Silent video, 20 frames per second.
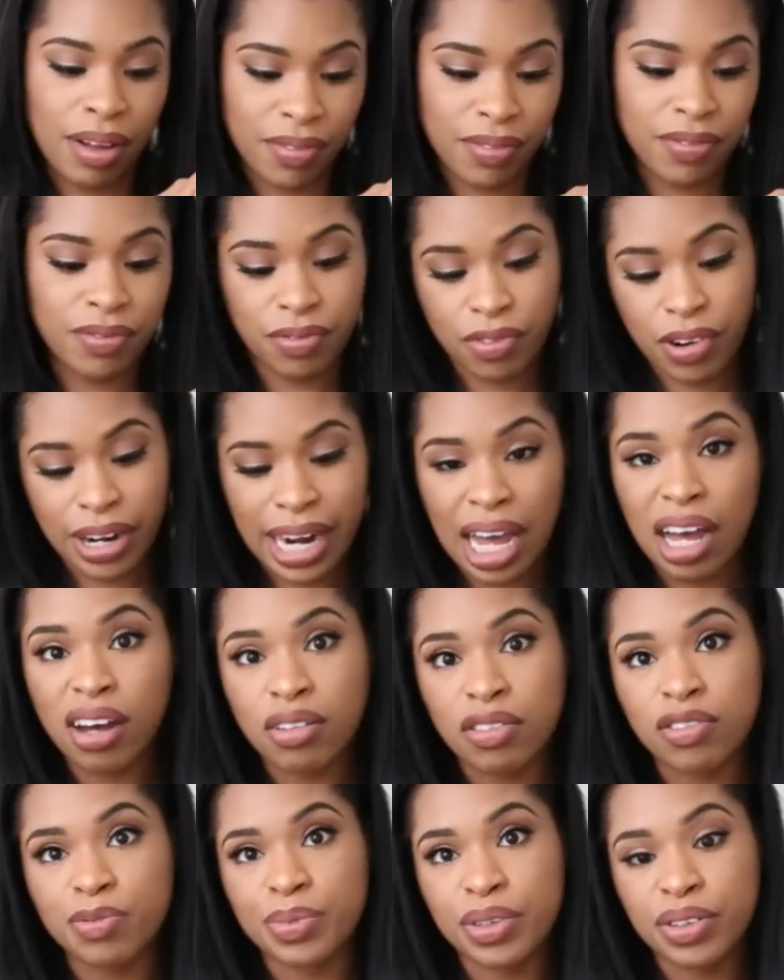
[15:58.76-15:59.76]
I've run
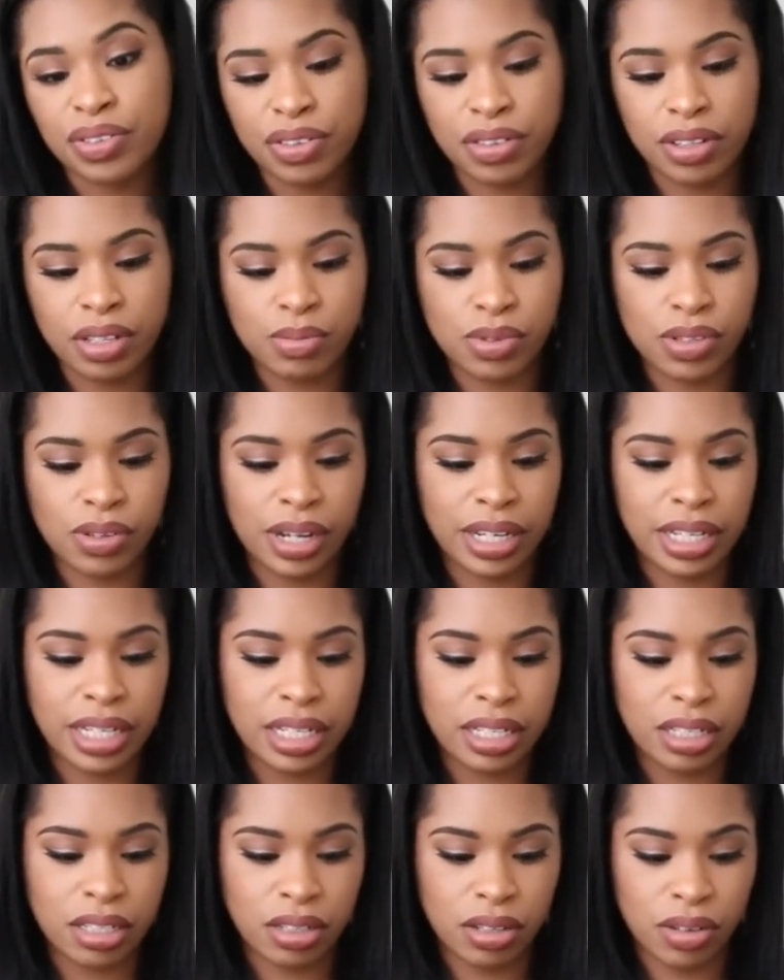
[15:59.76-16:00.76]
out of both of them so I
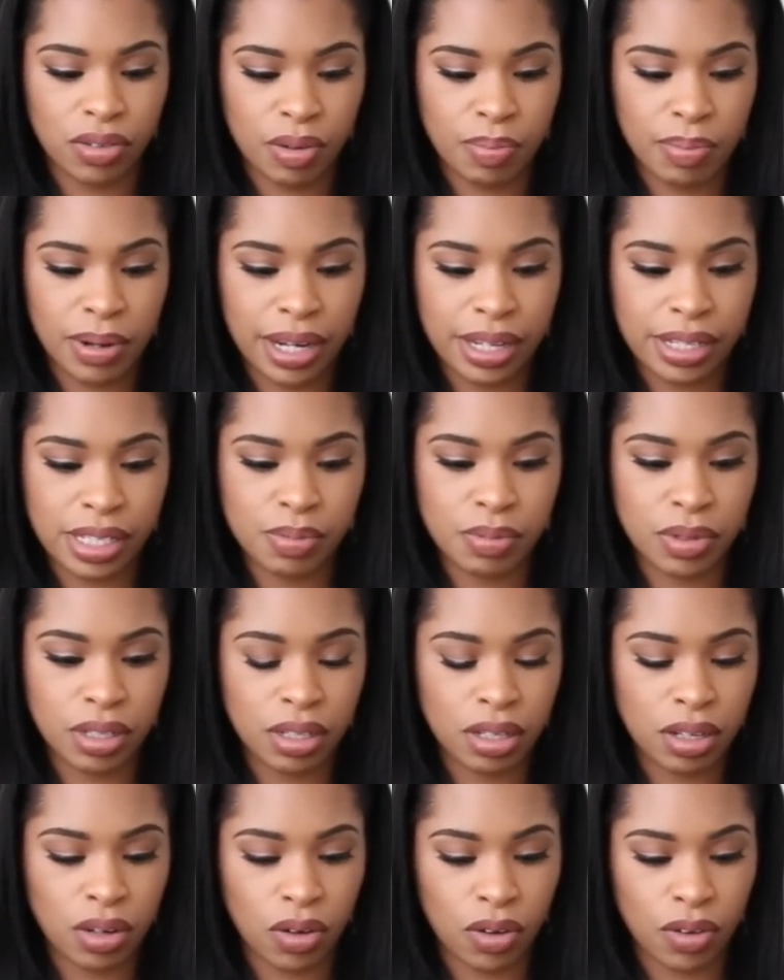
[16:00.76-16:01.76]
needed a
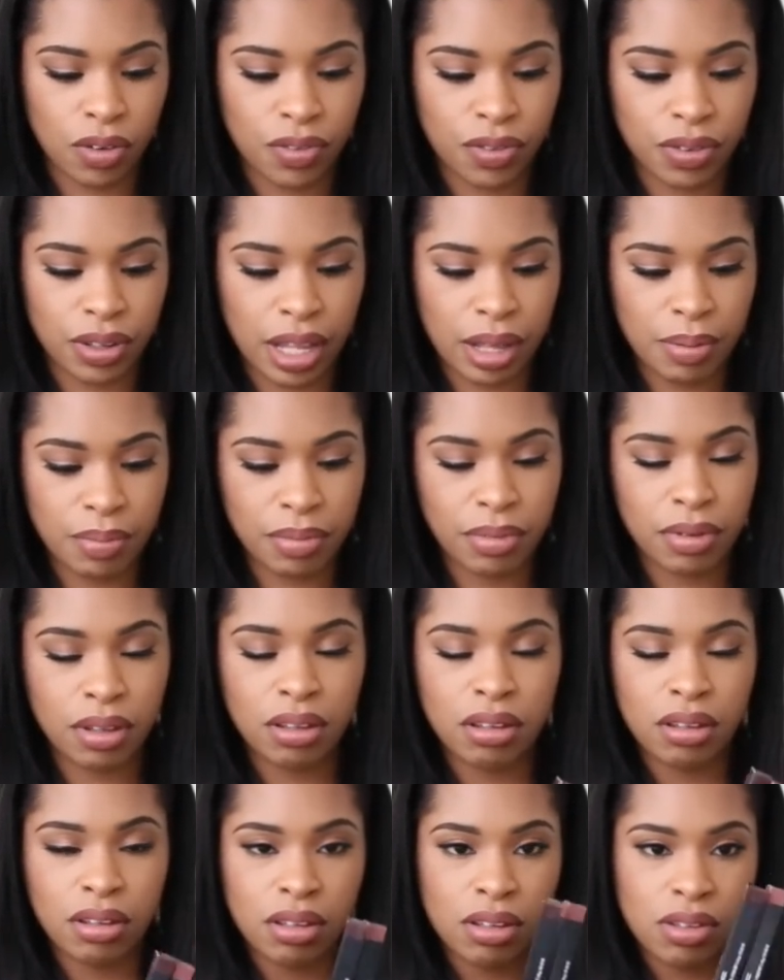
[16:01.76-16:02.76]
replacement of them
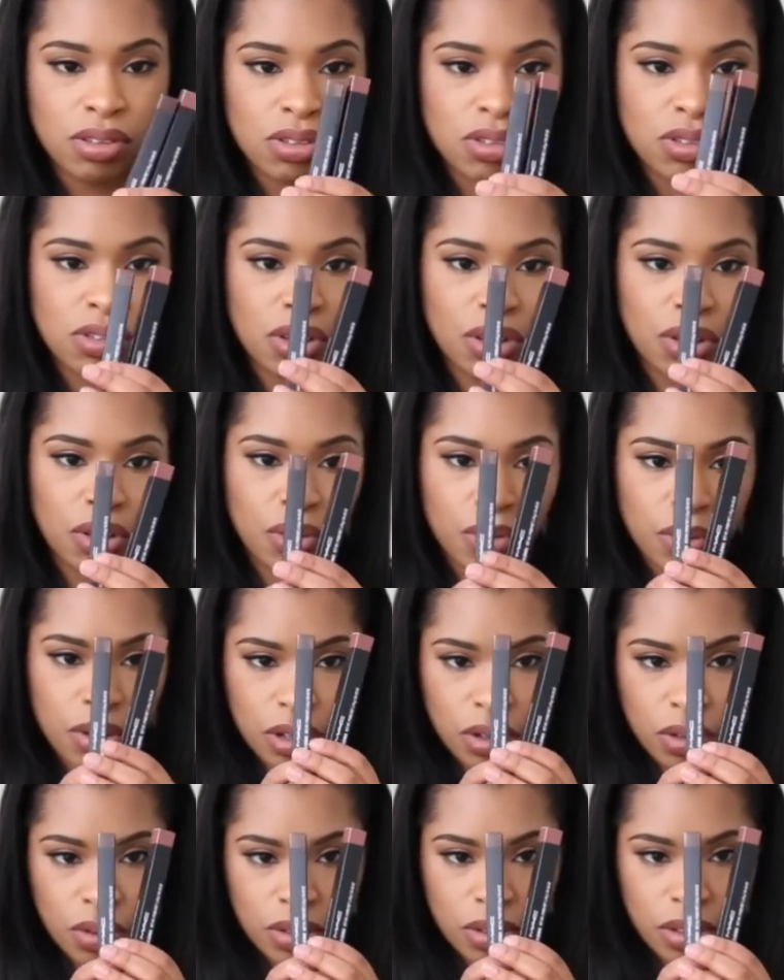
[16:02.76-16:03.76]
so
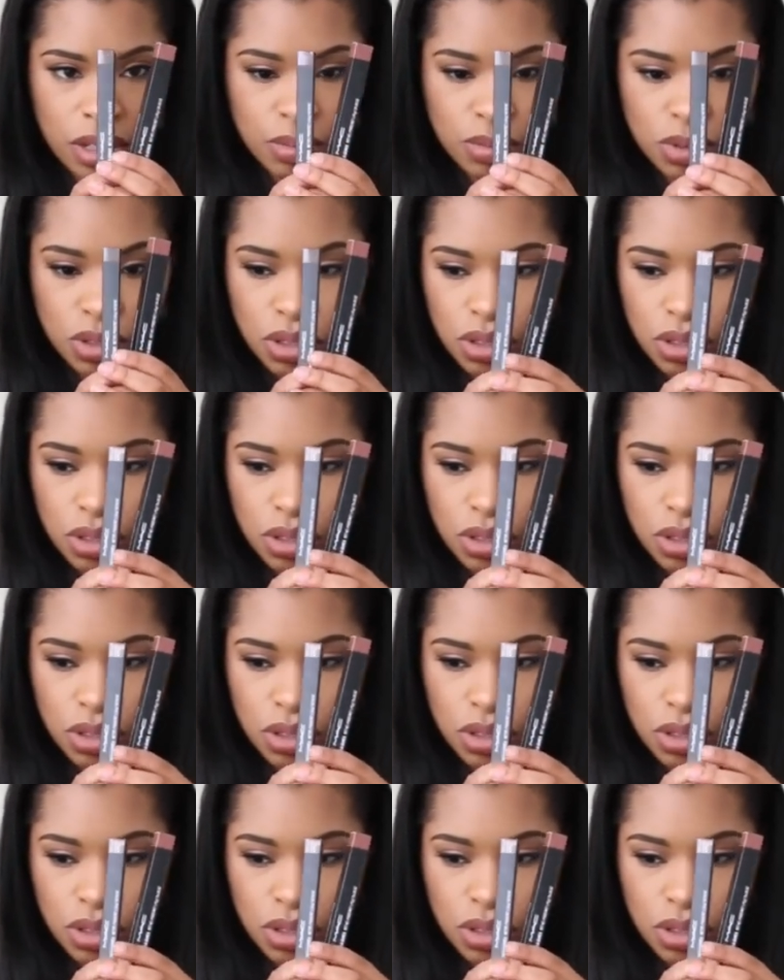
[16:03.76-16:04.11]
I got them